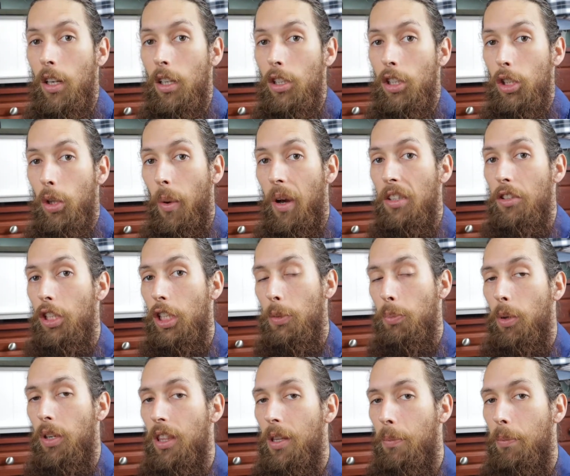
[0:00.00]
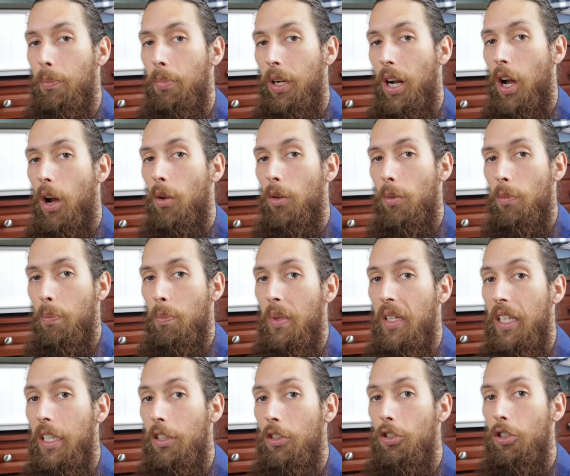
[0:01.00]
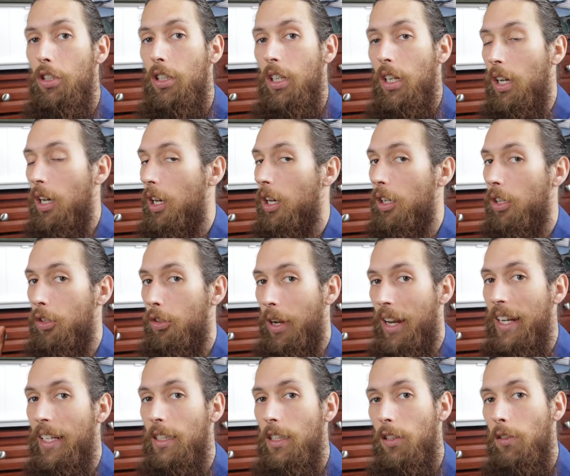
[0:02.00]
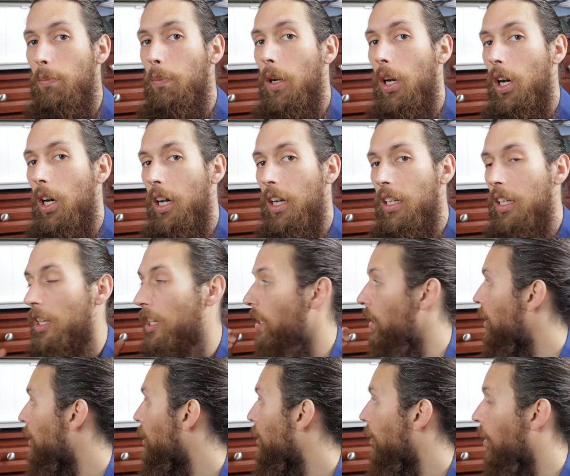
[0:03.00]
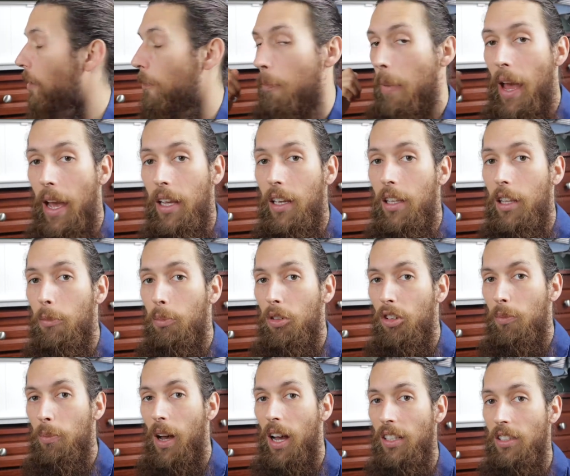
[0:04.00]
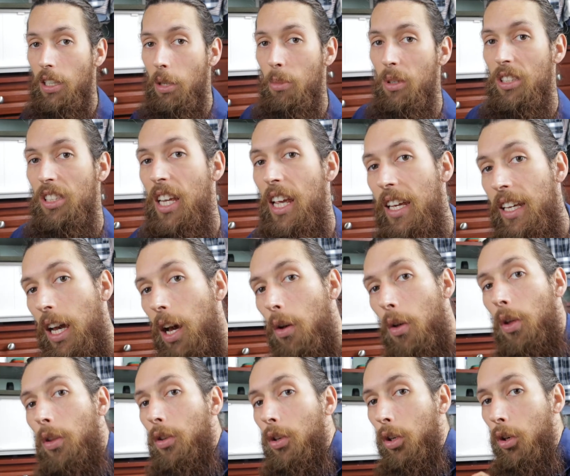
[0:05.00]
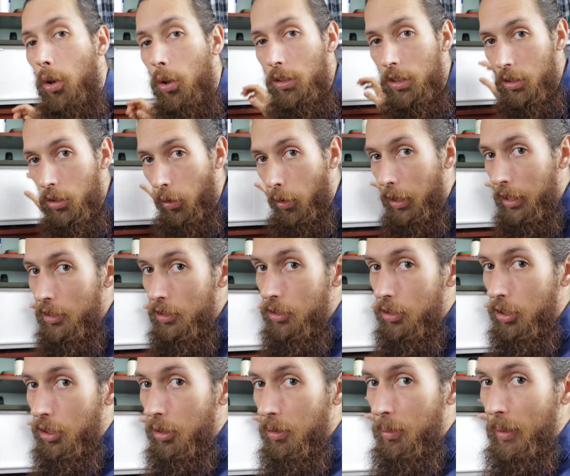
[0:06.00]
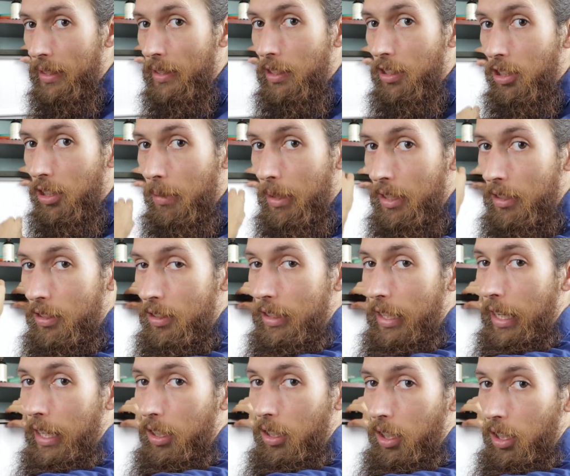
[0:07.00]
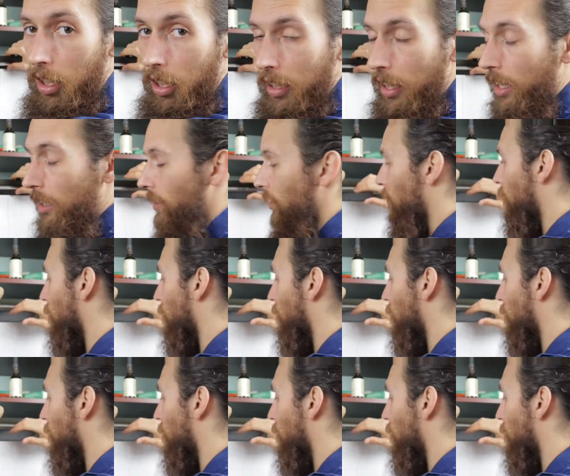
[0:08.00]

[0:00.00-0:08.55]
So I just put the brown beach grain spawn back in the proof box. Now I'm gonna take out the golden oyster mycelium and take a look and